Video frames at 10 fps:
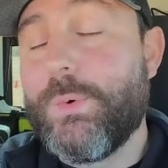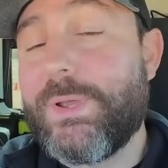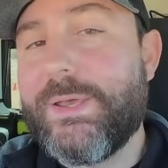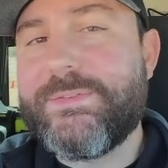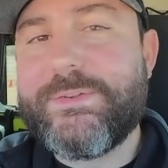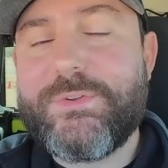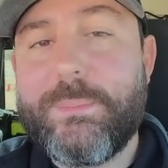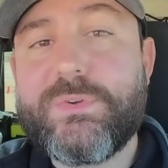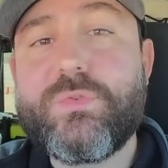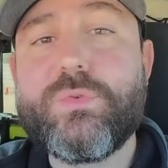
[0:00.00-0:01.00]
Well, guys, that
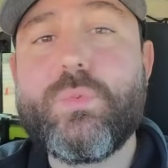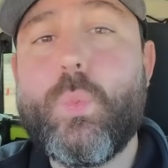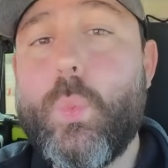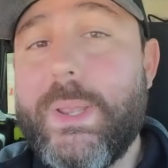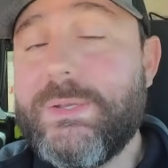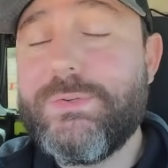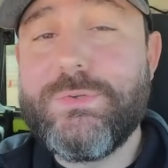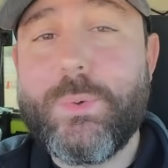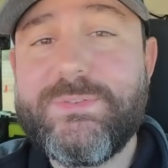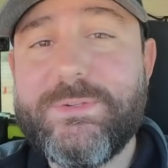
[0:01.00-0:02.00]
Starbucks was way too
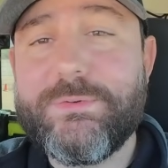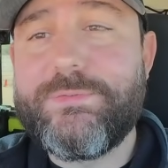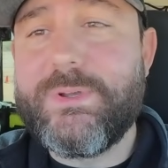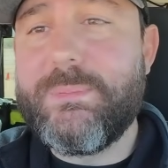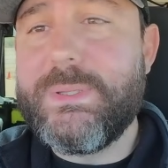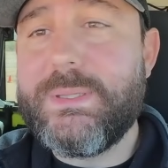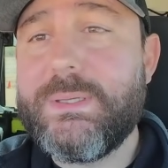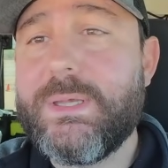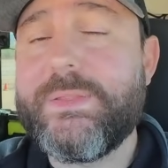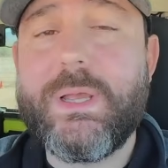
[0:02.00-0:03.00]
noisy to film in.
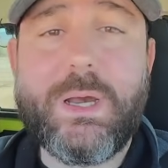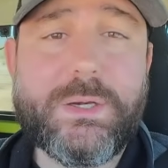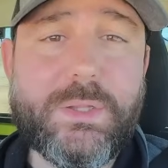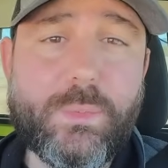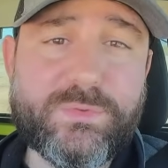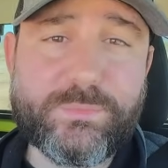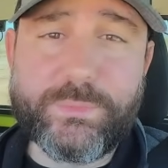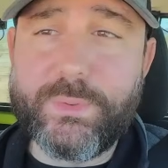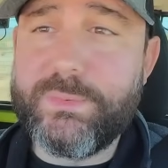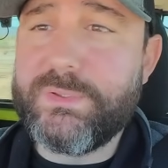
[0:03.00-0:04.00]
The audio was
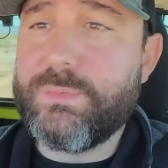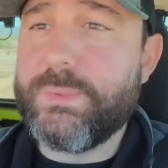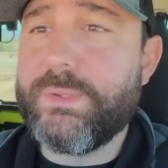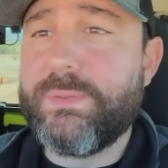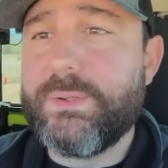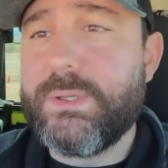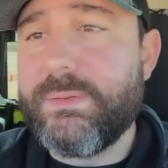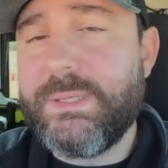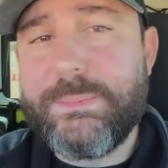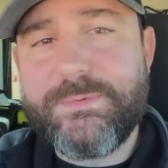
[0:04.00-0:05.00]
ruined with
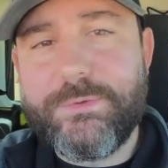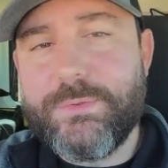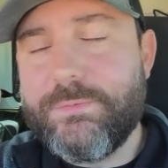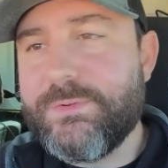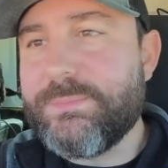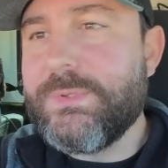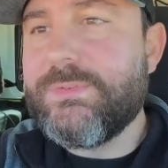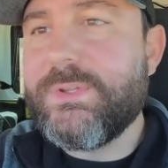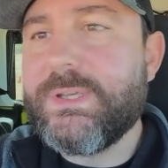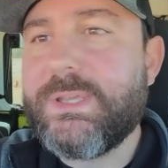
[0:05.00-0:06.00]
the hipster doofus
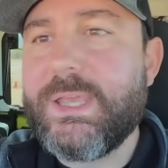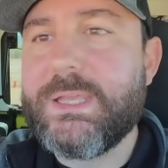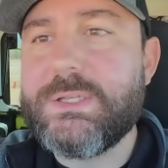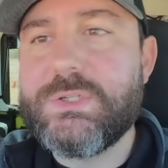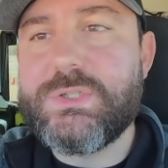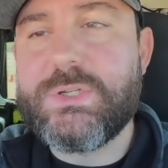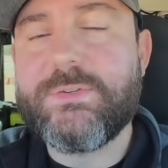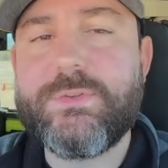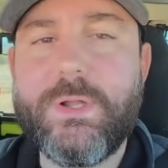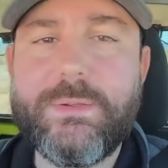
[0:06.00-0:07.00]
music and
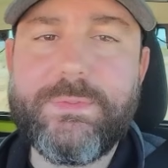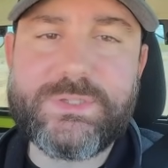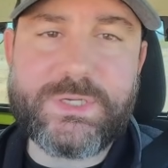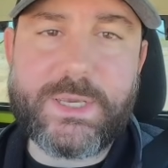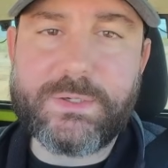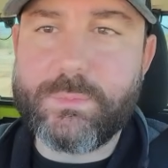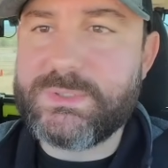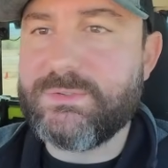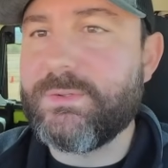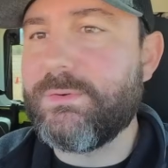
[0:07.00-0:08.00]
just all of the chatter,
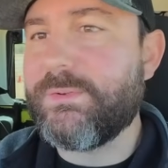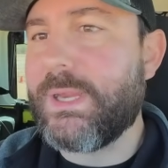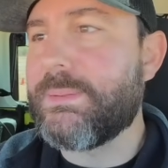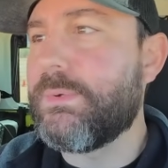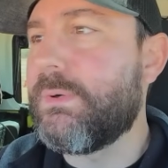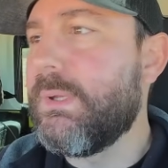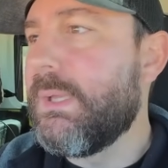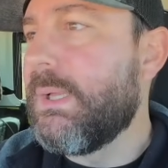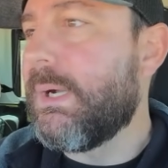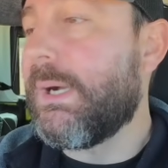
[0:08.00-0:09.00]
which is understandable.
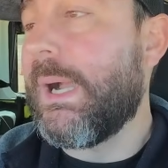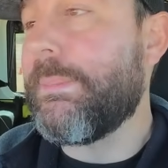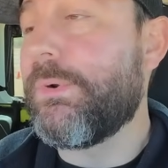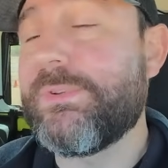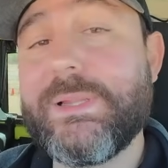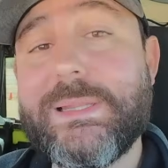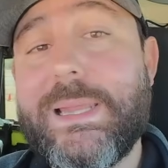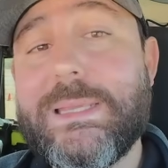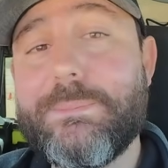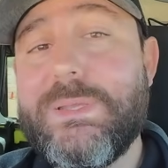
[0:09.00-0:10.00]
I personally
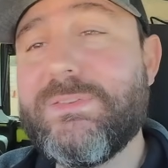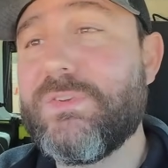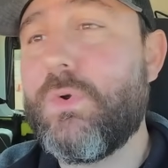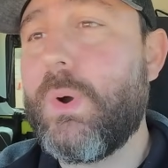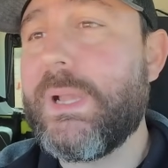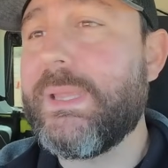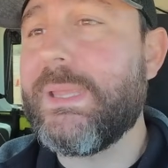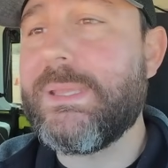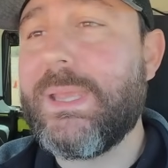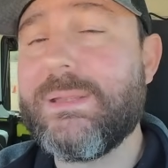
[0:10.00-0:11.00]
like peace and quiet
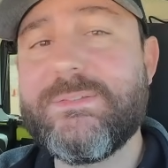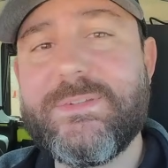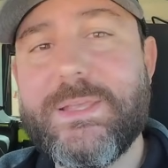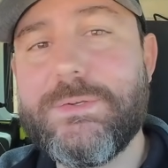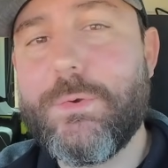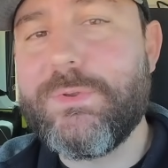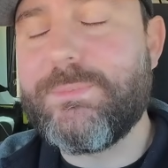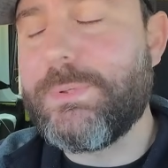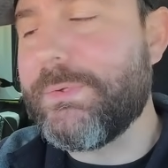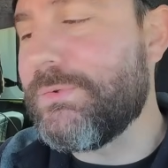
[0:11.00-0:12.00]
and can't stand noise
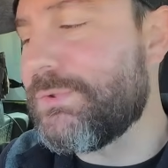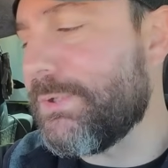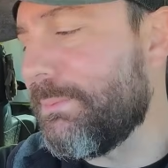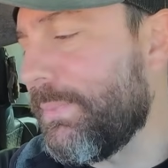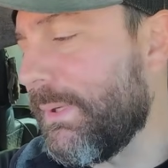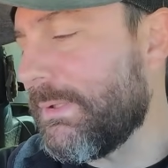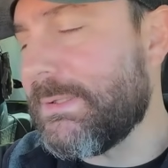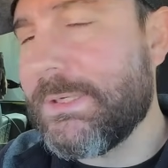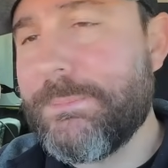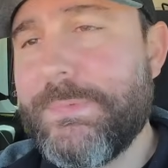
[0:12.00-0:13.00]
pollution, but
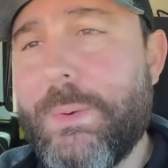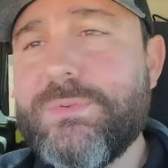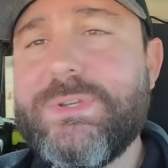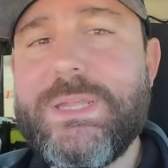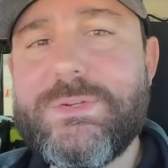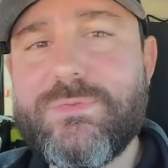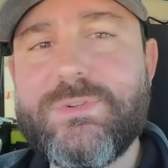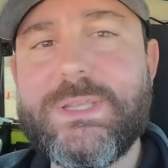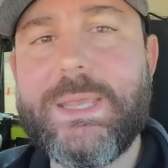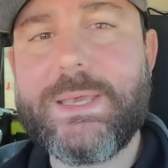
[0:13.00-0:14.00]
that was an
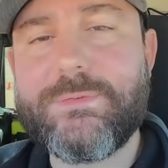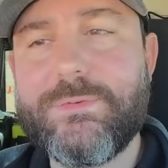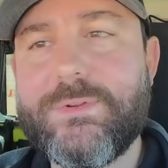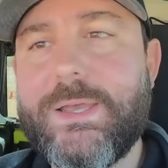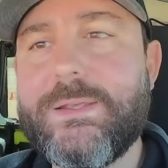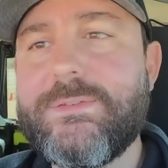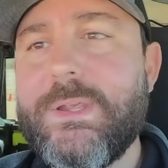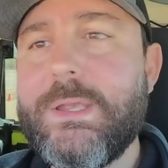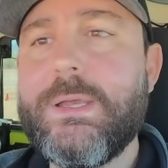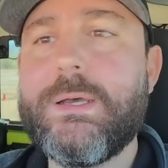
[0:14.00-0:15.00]
interesting exercise.
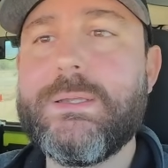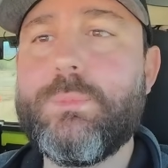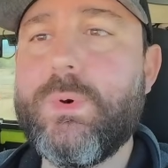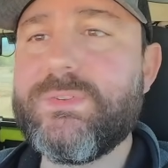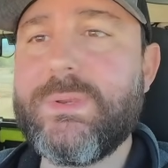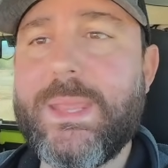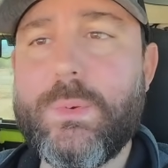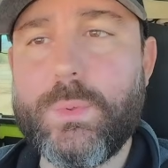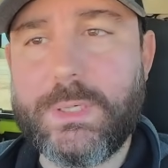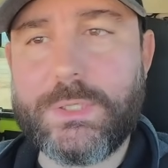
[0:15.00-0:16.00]
It wasn't a
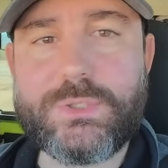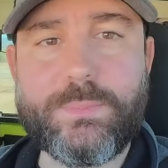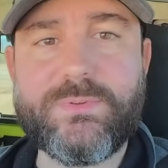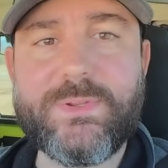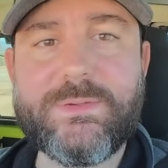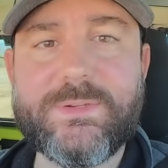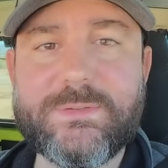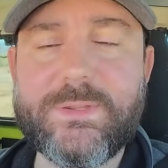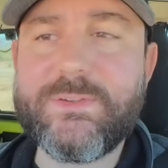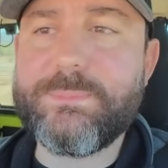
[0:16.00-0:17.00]
100%
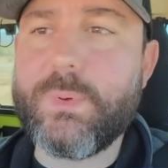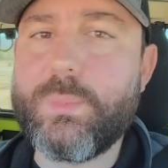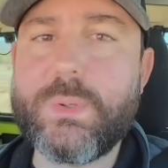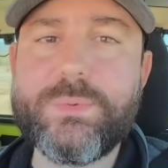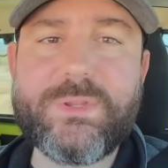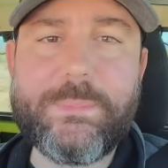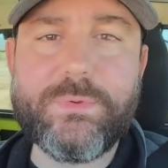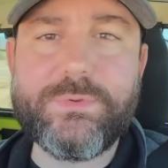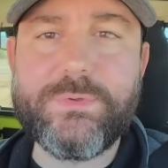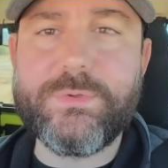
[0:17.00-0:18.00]
success, but what it was
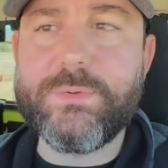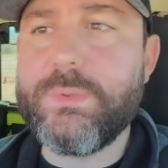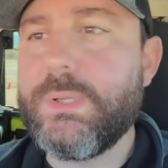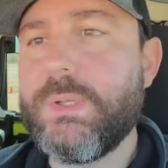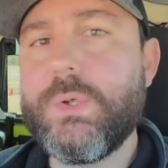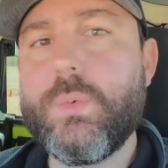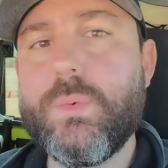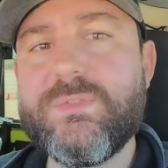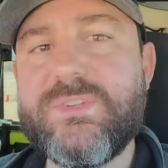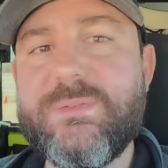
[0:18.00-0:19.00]
able to do
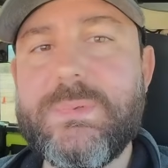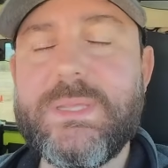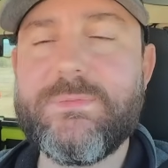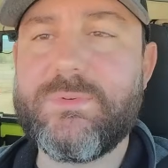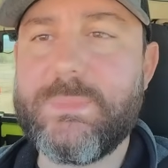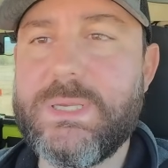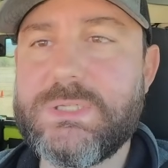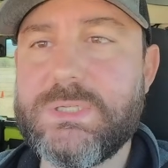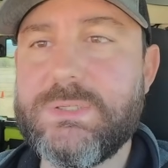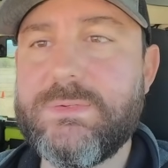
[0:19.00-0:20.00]
was give me
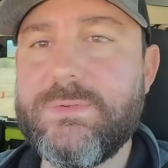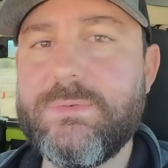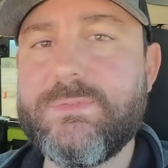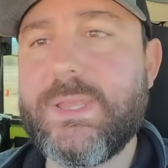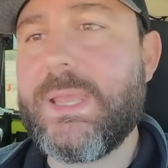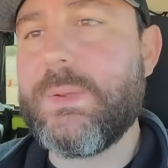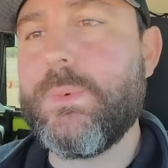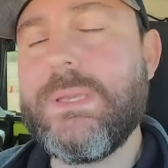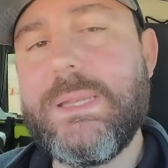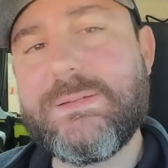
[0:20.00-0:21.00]
information to say, hey,
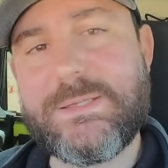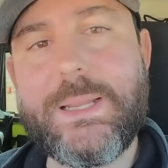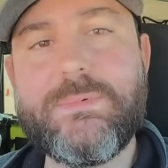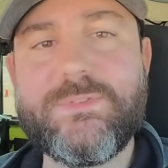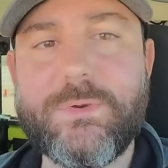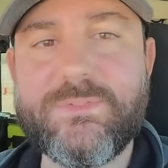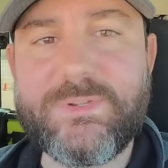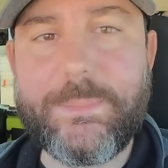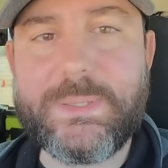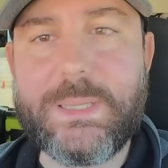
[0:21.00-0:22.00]
it's time to start
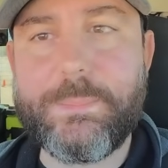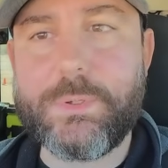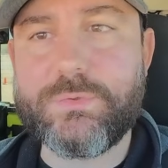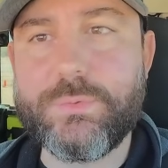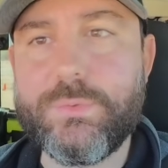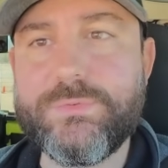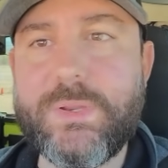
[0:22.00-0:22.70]
stepping up our tools.